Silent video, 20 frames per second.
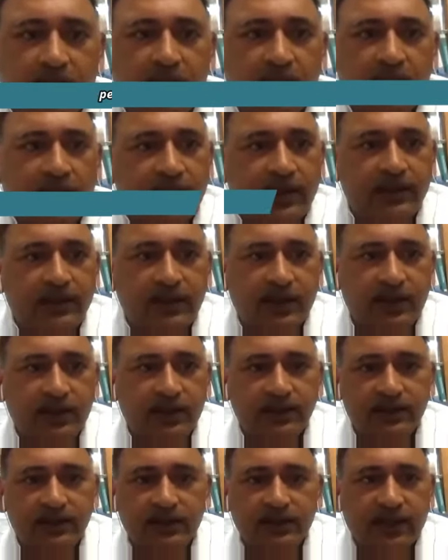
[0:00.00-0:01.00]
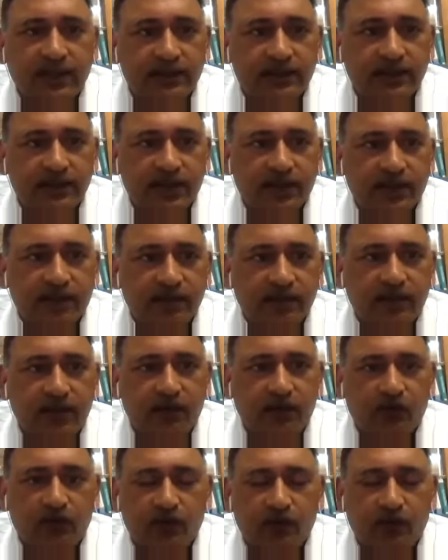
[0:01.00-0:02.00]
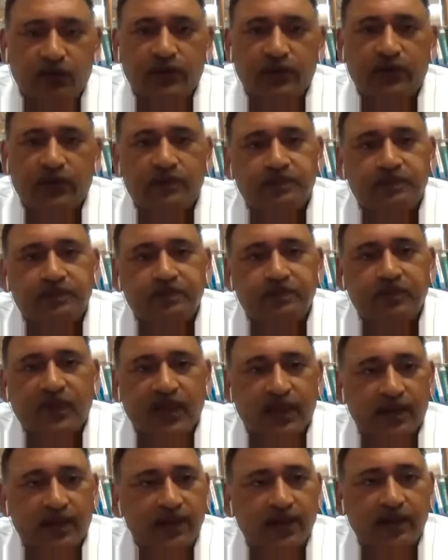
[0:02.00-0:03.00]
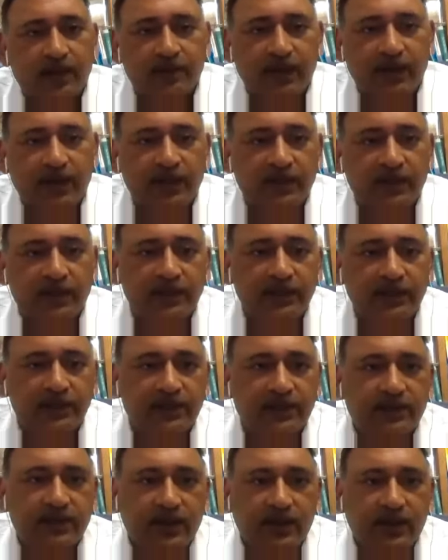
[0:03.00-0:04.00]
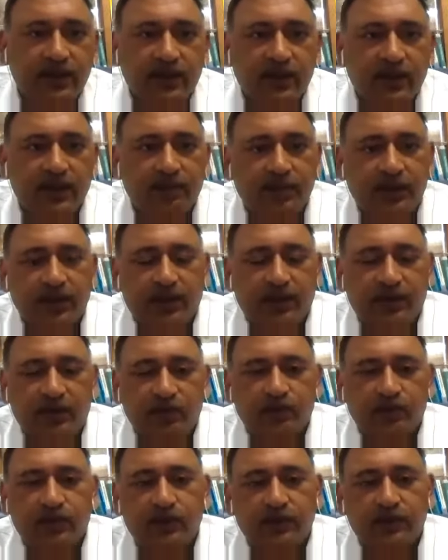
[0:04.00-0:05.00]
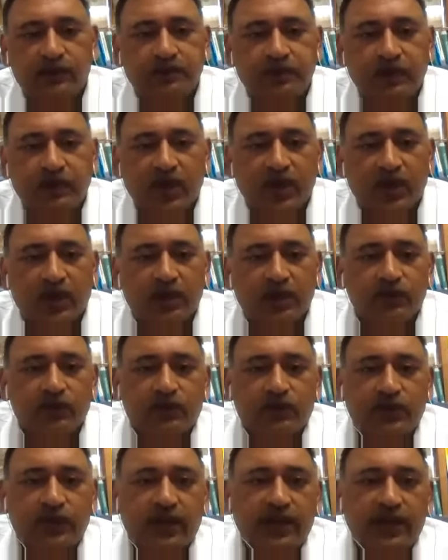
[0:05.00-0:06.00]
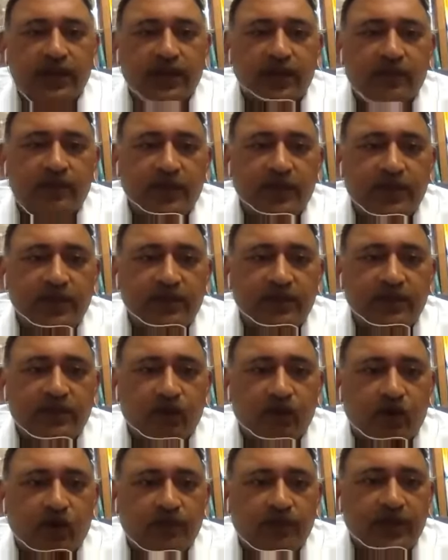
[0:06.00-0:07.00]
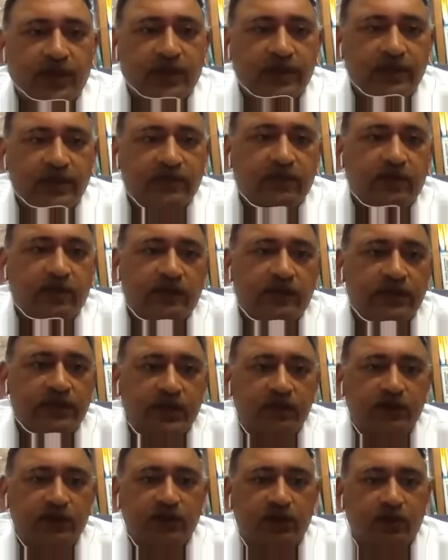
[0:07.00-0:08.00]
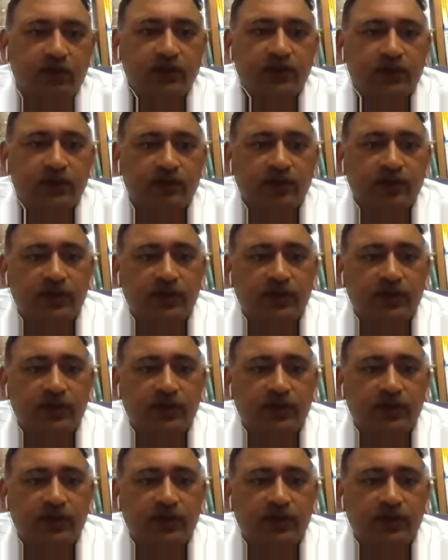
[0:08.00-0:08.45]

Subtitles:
NCLT is National Company Law Tribunal, and the appellate is Appellate Tribunal. So CIRP is Corporate Insolvency Resolution